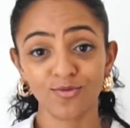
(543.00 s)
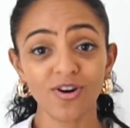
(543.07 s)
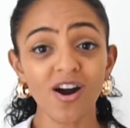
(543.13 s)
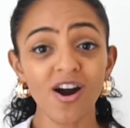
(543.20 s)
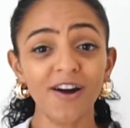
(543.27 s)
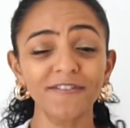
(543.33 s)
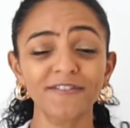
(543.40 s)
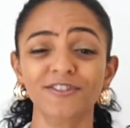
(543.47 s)

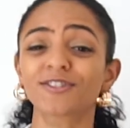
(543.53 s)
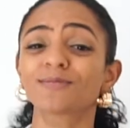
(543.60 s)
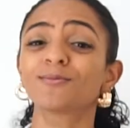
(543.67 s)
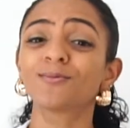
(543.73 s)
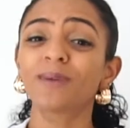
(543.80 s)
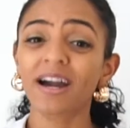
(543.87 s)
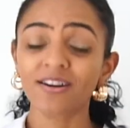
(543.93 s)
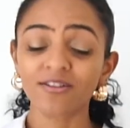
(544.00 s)
calves, the
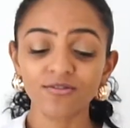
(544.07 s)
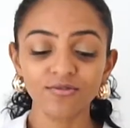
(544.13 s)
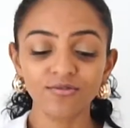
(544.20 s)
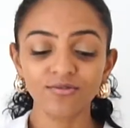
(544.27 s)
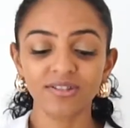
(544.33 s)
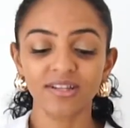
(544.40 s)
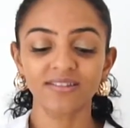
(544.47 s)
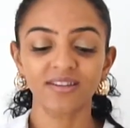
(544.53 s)
small
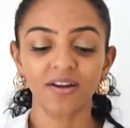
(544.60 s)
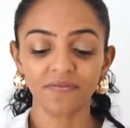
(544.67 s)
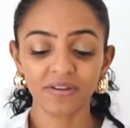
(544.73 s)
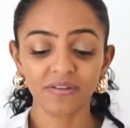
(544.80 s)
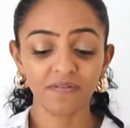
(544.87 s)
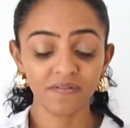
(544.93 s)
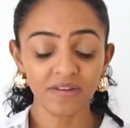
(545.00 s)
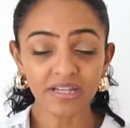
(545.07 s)
ankles that nothing
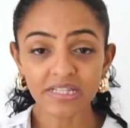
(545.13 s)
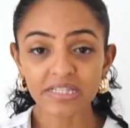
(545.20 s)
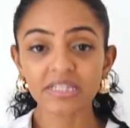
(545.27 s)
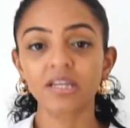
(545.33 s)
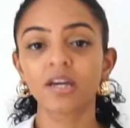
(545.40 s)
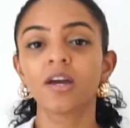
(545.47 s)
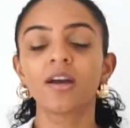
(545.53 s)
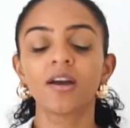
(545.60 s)

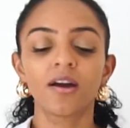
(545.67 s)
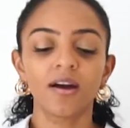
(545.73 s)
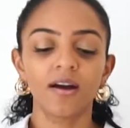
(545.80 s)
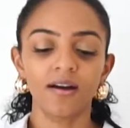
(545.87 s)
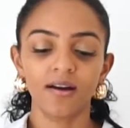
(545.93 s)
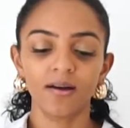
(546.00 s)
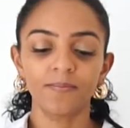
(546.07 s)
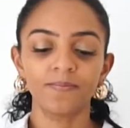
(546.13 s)
fits.
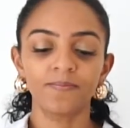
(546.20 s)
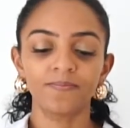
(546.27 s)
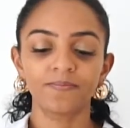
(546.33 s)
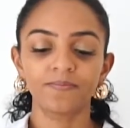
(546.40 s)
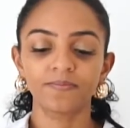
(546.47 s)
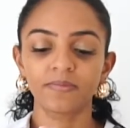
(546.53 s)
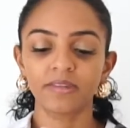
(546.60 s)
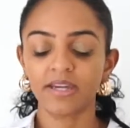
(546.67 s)

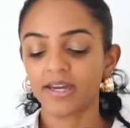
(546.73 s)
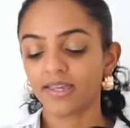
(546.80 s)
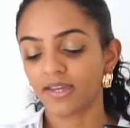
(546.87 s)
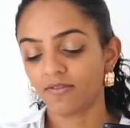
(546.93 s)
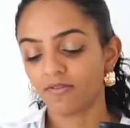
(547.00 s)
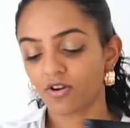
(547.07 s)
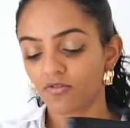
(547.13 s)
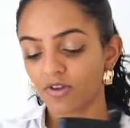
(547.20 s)
Yeah,
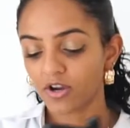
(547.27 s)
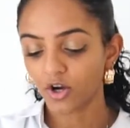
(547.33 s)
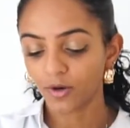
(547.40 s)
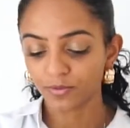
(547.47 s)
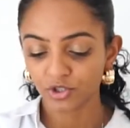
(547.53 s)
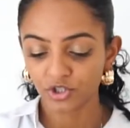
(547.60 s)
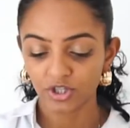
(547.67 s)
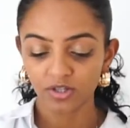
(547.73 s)
they're a great
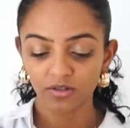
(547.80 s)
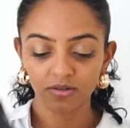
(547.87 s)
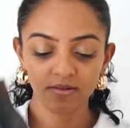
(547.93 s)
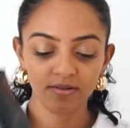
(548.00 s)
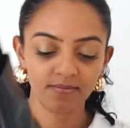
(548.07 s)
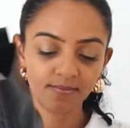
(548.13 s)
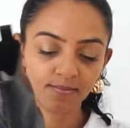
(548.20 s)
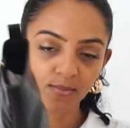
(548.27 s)
option.
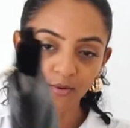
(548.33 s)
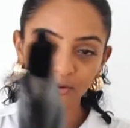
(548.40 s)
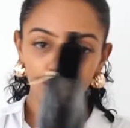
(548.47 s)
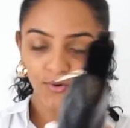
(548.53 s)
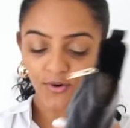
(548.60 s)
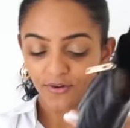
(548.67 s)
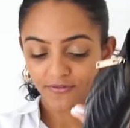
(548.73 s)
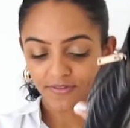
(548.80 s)

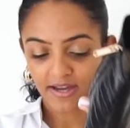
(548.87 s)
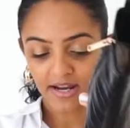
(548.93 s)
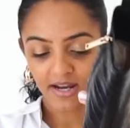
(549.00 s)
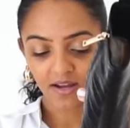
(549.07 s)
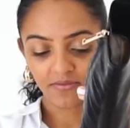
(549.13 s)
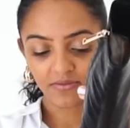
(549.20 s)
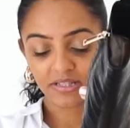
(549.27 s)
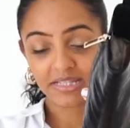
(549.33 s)
More of that
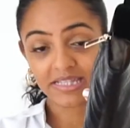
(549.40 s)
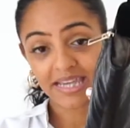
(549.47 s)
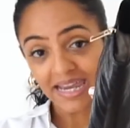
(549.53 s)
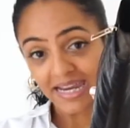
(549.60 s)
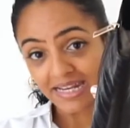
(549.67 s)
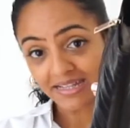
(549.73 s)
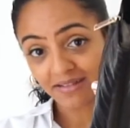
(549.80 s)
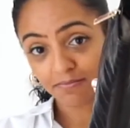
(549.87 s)
lovely
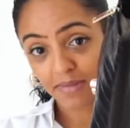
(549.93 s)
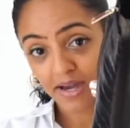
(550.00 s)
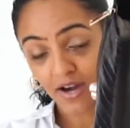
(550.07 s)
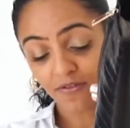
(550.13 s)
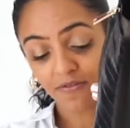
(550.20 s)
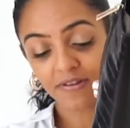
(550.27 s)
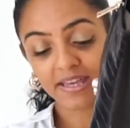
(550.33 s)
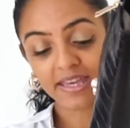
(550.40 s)
tailored
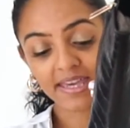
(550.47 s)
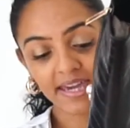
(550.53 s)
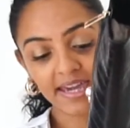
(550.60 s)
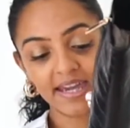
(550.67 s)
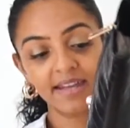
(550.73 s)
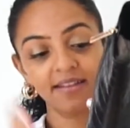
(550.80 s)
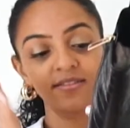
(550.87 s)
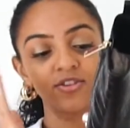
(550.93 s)
mouth.
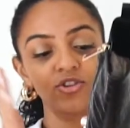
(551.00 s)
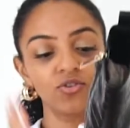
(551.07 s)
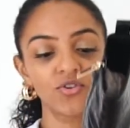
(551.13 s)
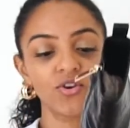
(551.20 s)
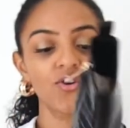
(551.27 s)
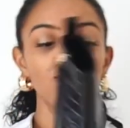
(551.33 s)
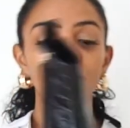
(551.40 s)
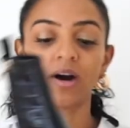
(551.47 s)
Again, you
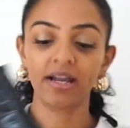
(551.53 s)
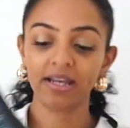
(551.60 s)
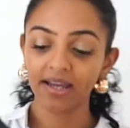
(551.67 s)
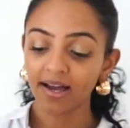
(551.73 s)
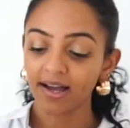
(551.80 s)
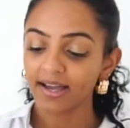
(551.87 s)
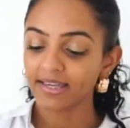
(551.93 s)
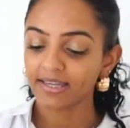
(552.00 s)
know what I
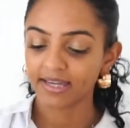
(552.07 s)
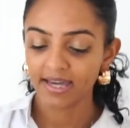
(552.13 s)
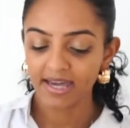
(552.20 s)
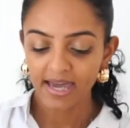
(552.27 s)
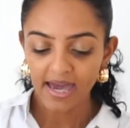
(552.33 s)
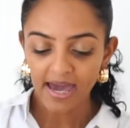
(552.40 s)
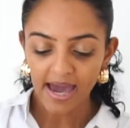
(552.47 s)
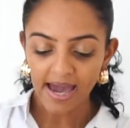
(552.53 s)
like,
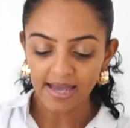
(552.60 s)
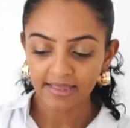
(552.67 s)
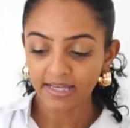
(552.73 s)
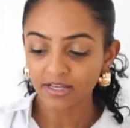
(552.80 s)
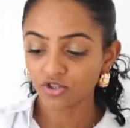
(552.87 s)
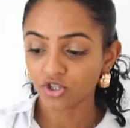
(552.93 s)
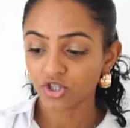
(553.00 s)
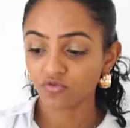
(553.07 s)
and they
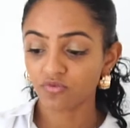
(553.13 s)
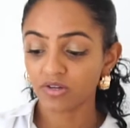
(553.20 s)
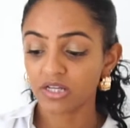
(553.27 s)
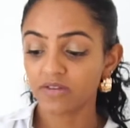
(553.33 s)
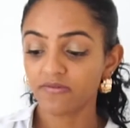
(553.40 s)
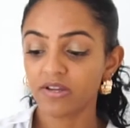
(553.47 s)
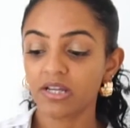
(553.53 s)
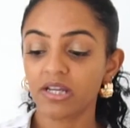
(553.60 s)
just
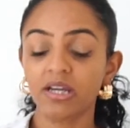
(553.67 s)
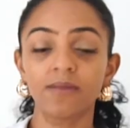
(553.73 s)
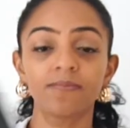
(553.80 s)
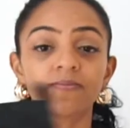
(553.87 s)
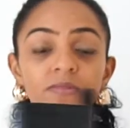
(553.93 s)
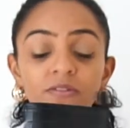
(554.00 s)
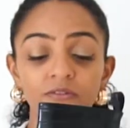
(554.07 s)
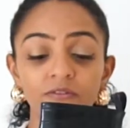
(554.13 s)
really, really
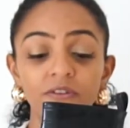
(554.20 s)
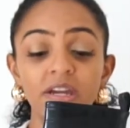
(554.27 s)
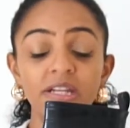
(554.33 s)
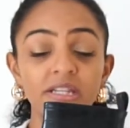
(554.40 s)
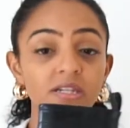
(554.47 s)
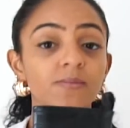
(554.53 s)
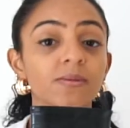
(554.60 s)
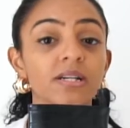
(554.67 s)
fit
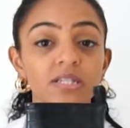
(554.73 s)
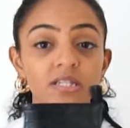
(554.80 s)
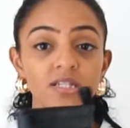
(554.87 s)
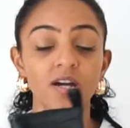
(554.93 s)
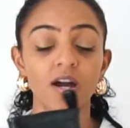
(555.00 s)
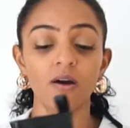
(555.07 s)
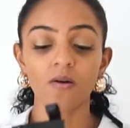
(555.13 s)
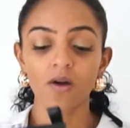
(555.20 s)
into my
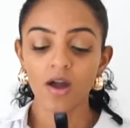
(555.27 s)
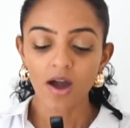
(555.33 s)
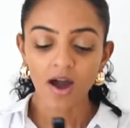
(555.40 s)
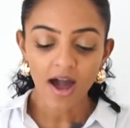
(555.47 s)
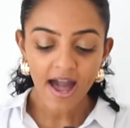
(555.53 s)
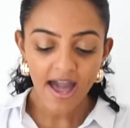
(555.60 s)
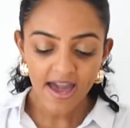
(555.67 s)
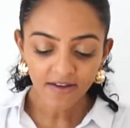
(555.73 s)
style.
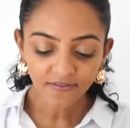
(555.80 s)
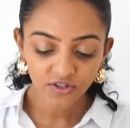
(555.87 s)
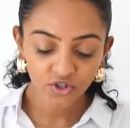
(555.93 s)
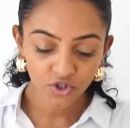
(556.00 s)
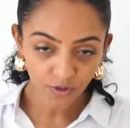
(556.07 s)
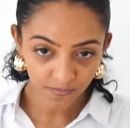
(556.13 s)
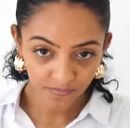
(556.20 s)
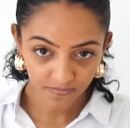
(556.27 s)
I have
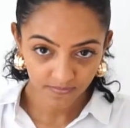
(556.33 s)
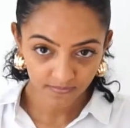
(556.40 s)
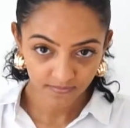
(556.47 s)
stuffed